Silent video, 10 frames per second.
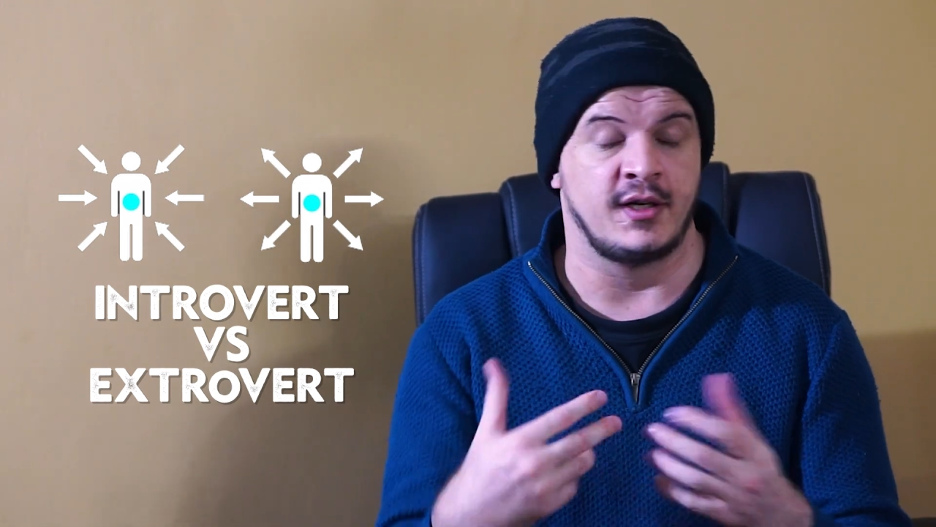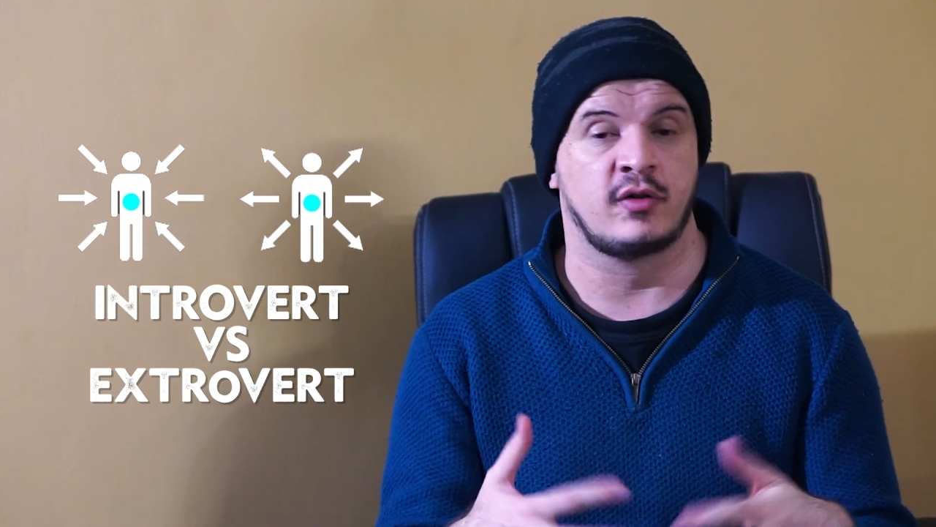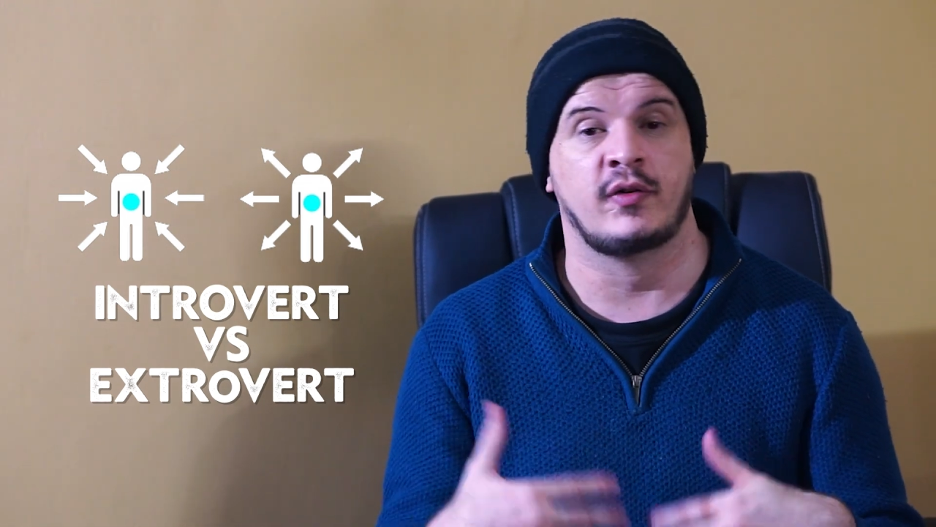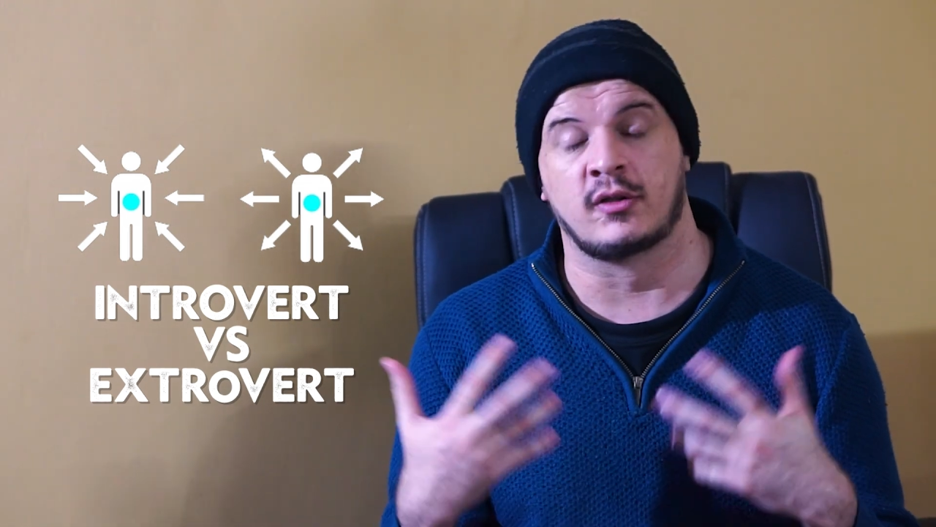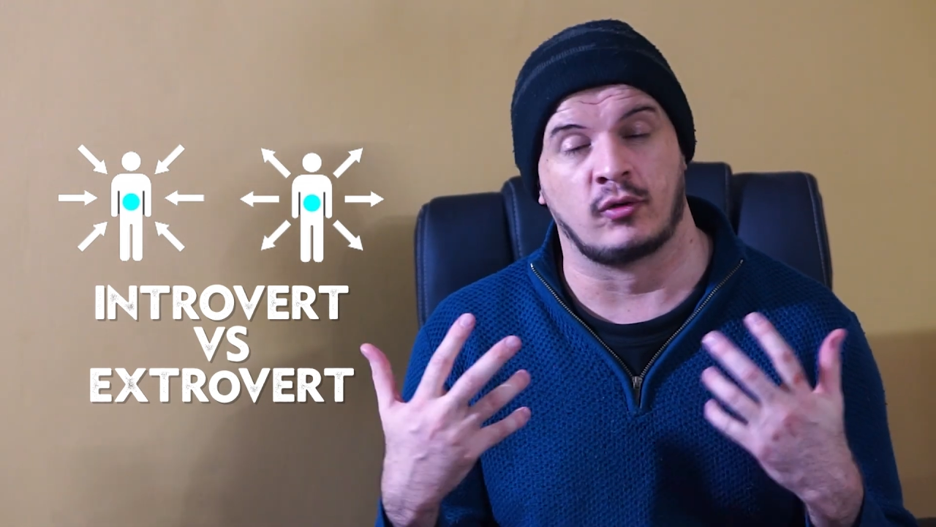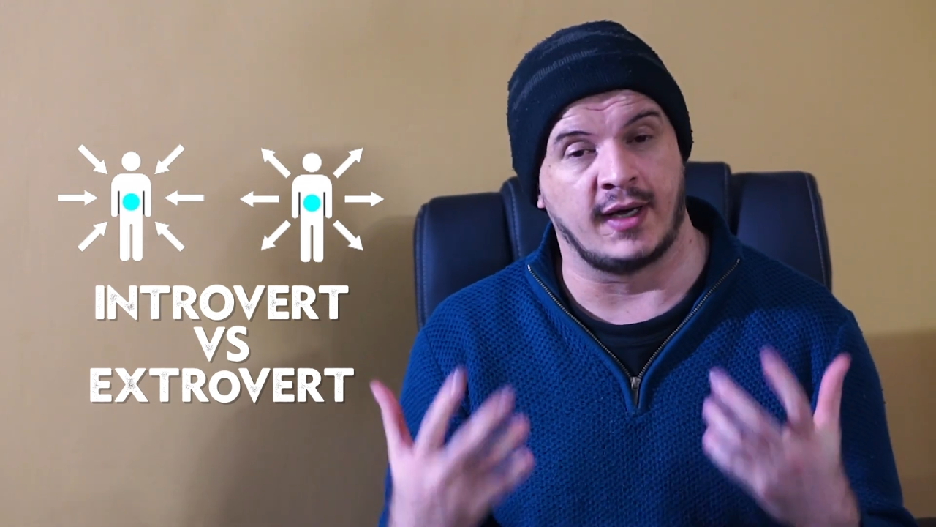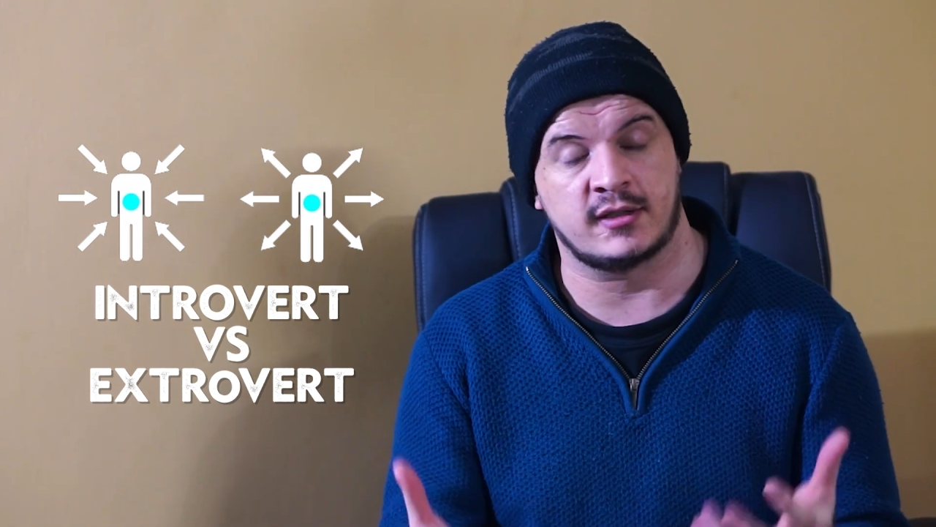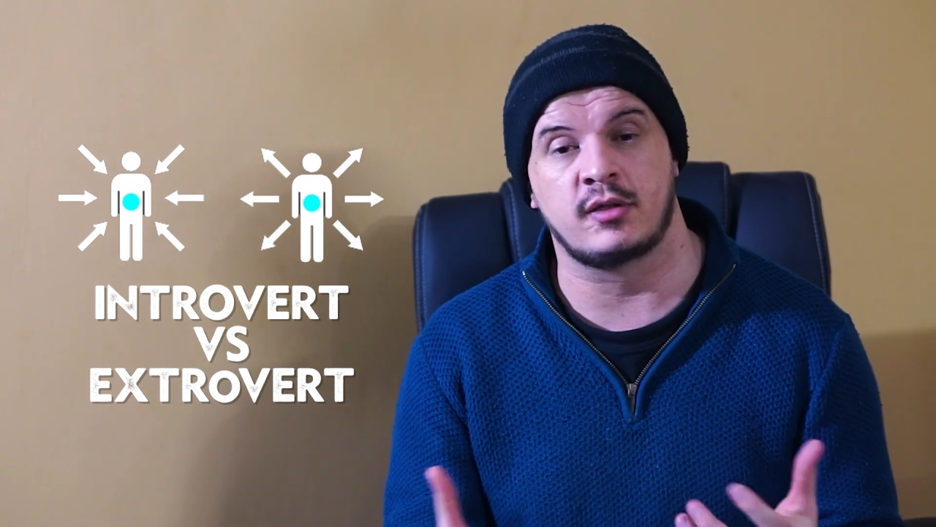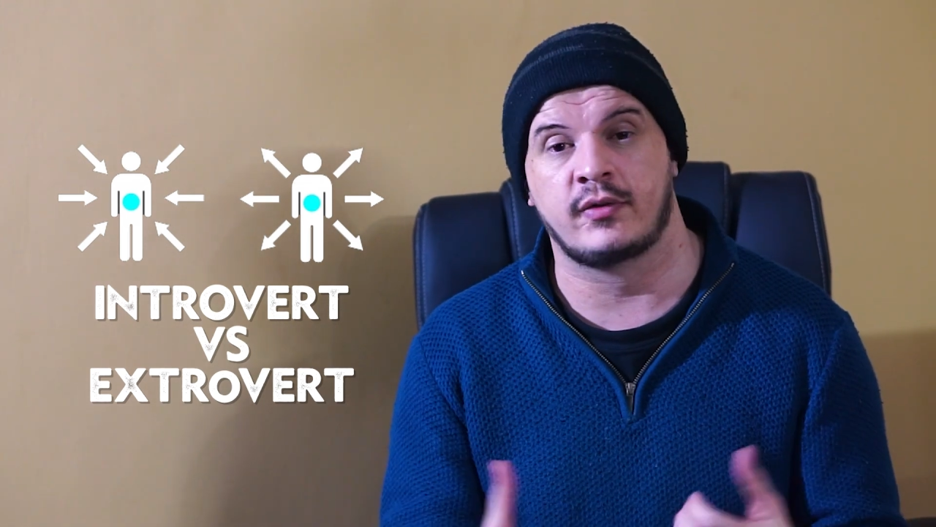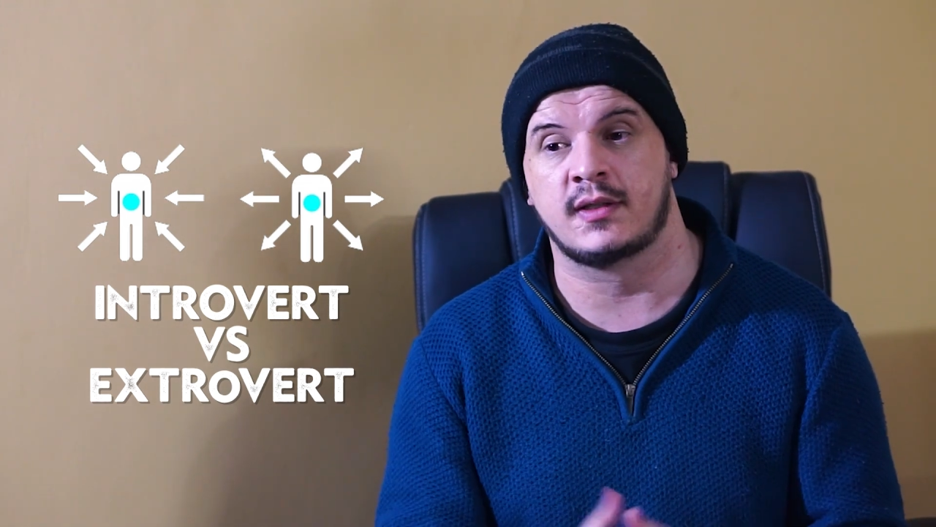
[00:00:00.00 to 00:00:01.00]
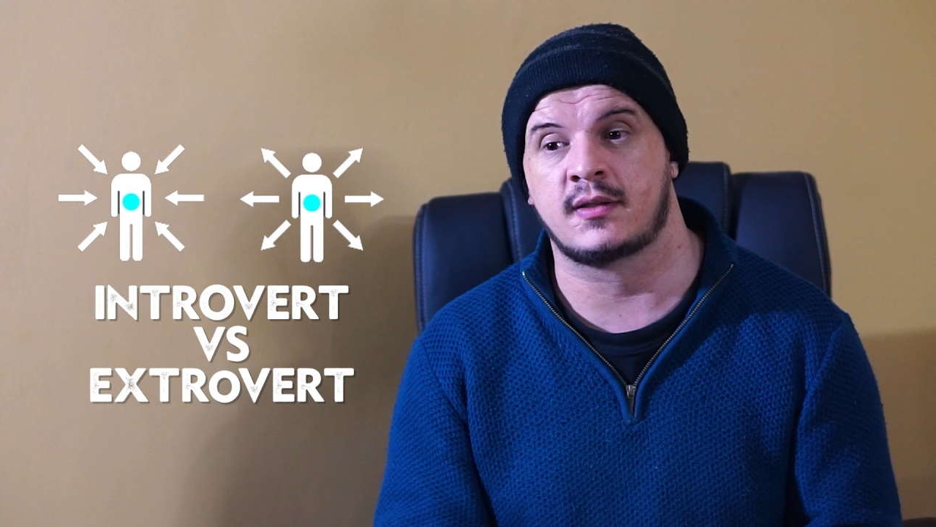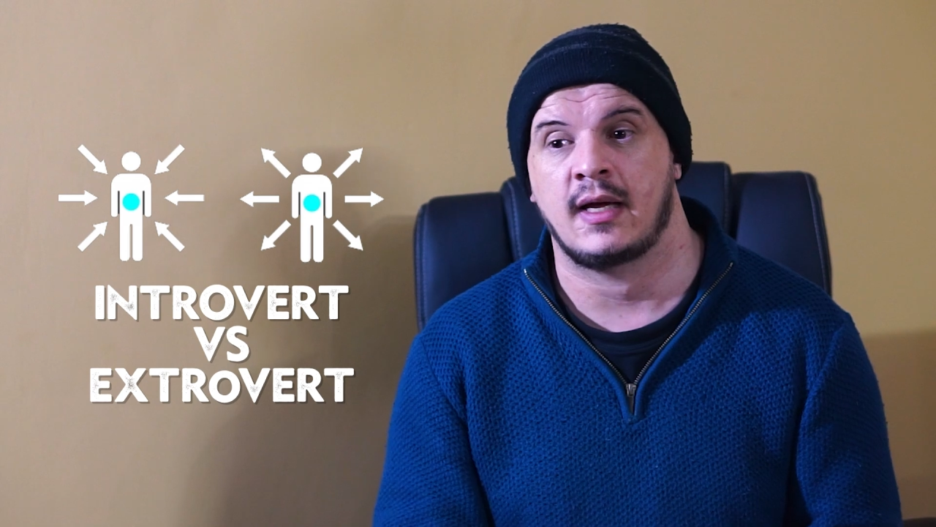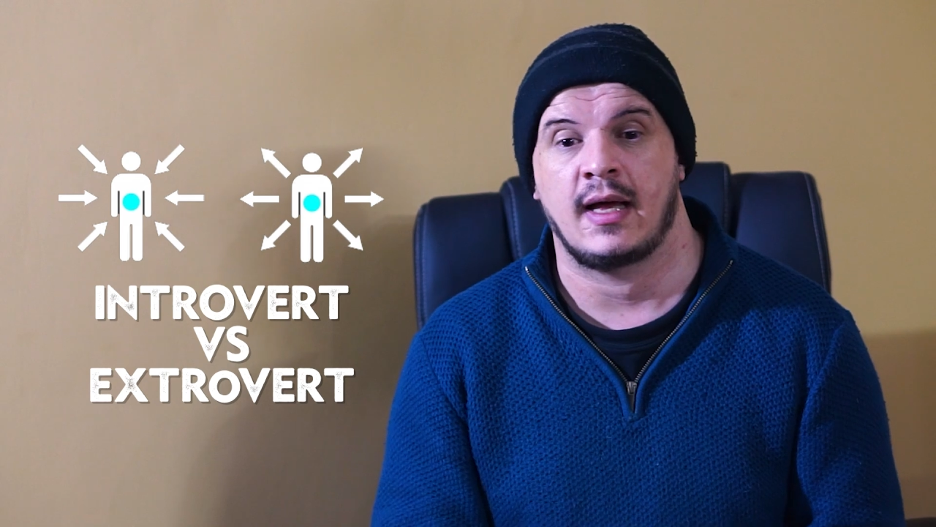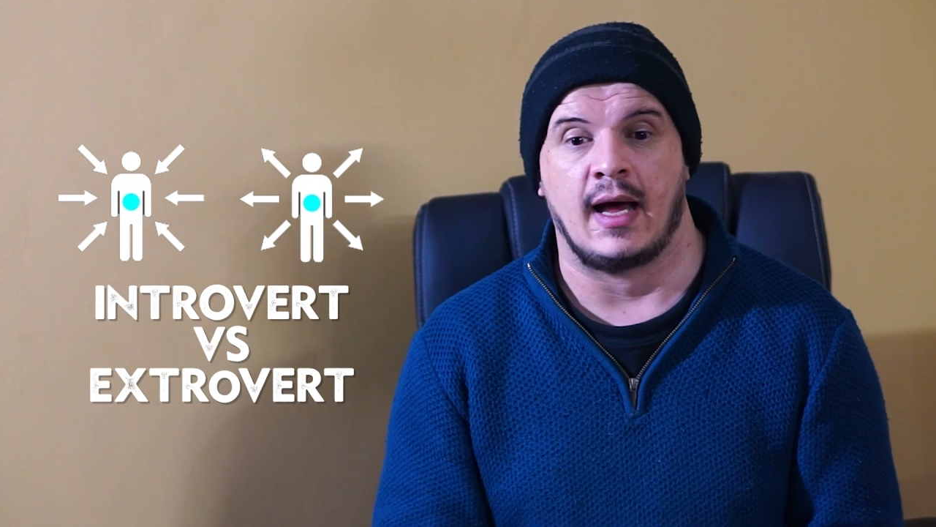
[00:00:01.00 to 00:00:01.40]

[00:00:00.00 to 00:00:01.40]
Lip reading: introvert or an extrovert,